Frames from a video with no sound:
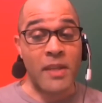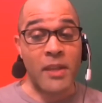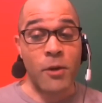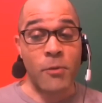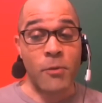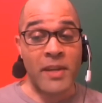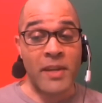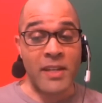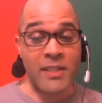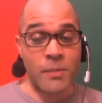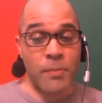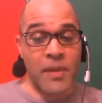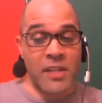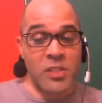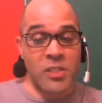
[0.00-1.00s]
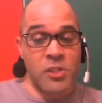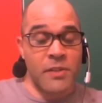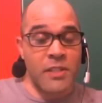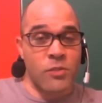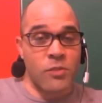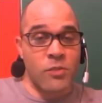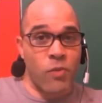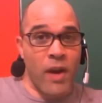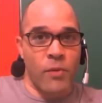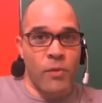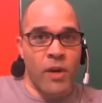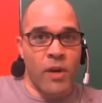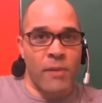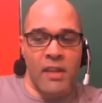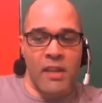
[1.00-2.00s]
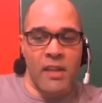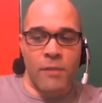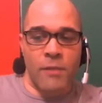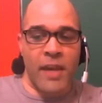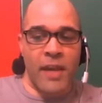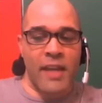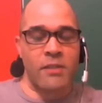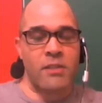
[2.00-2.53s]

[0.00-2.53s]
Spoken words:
on me, though, because the picture is right where my love